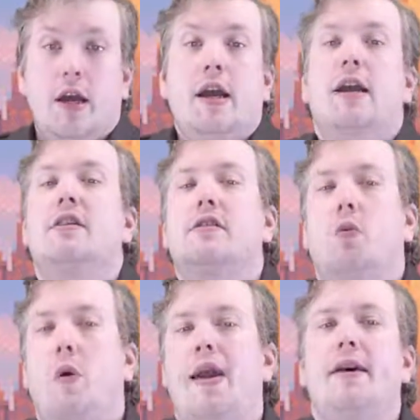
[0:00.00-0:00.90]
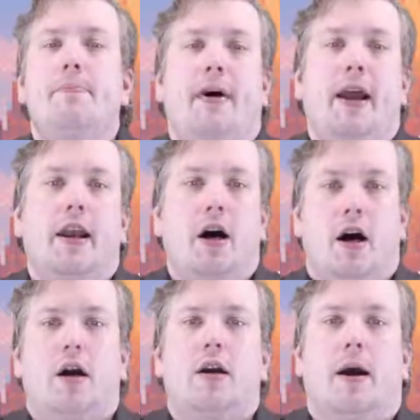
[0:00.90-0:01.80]
He is awakened by an
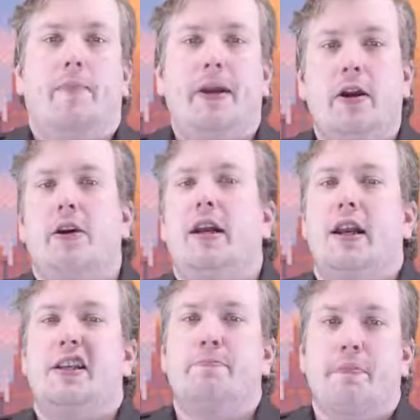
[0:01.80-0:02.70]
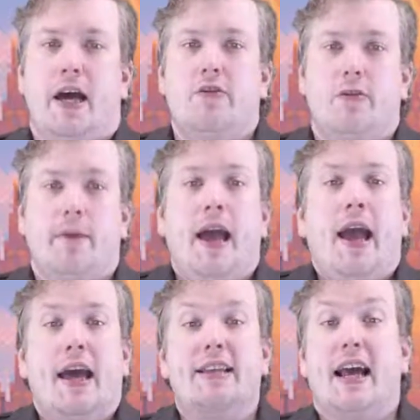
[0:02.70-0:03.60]
Ankh appearing in his bedroom
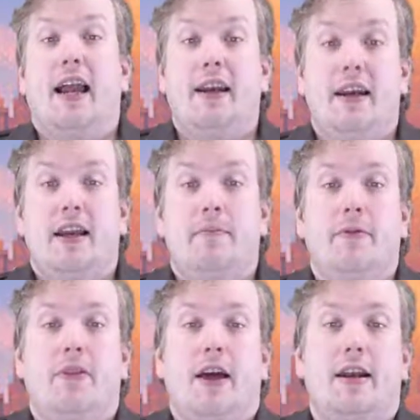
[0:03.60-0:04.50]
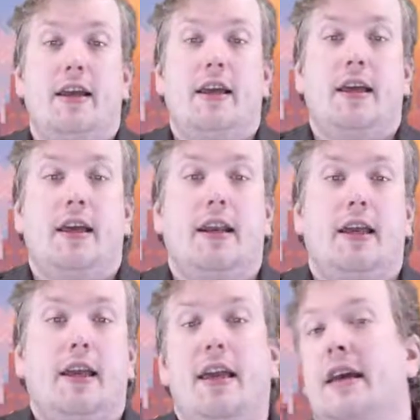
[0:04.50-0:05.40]
and telling him that
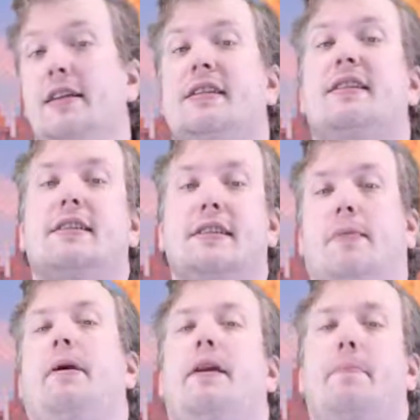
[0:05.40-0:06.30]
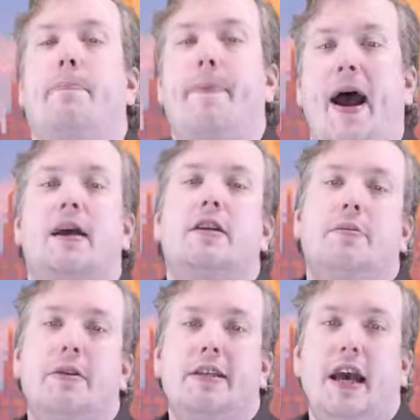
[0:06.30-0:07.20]
he is summoned back to
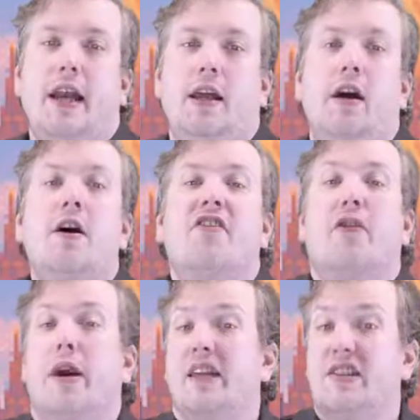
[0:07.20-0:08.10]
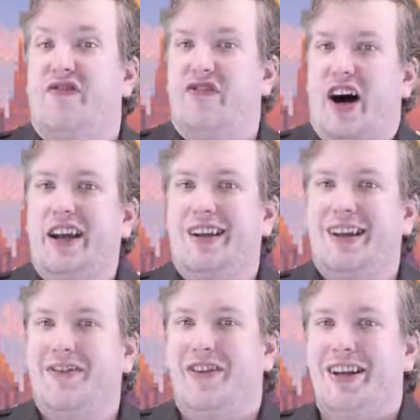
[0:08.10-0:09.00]
Britannia for his final
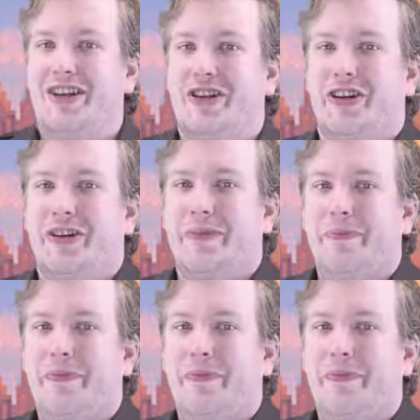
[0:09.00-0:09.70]
adventure.